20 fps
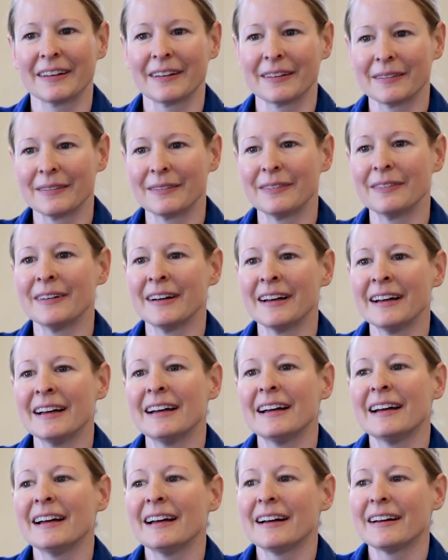of
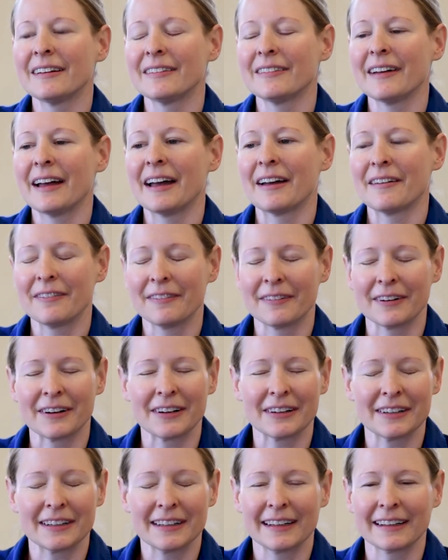of
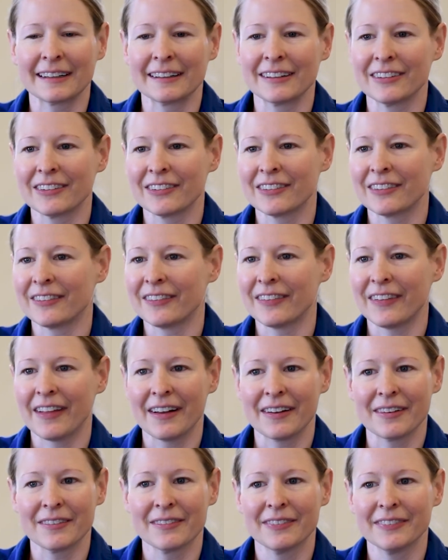effort and just
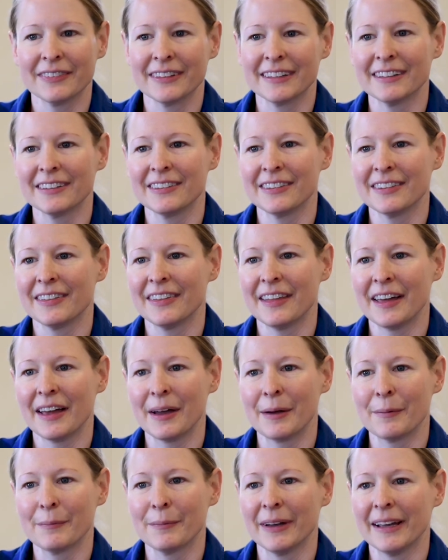love into
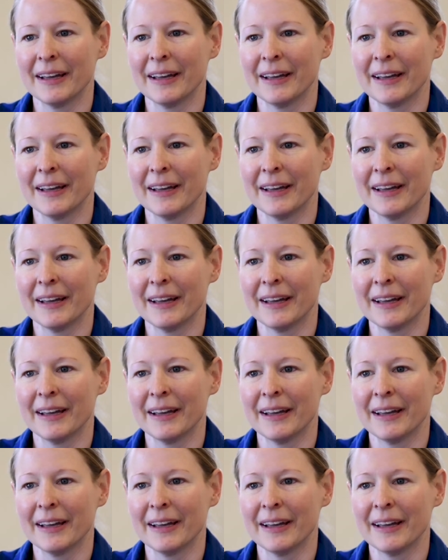them.